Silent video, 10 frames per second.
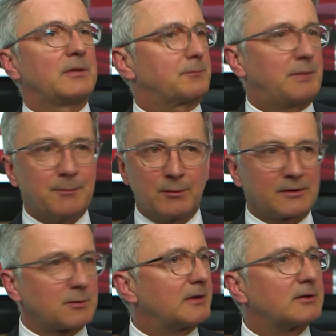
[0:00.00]
If people
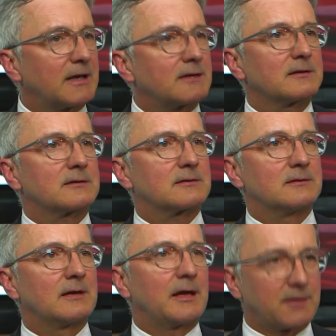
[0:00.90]
want to be connected,
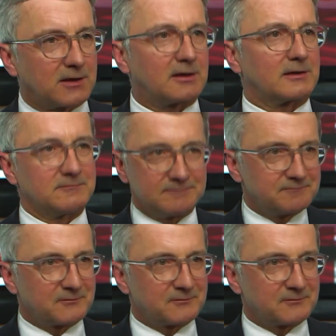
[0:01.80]
and the car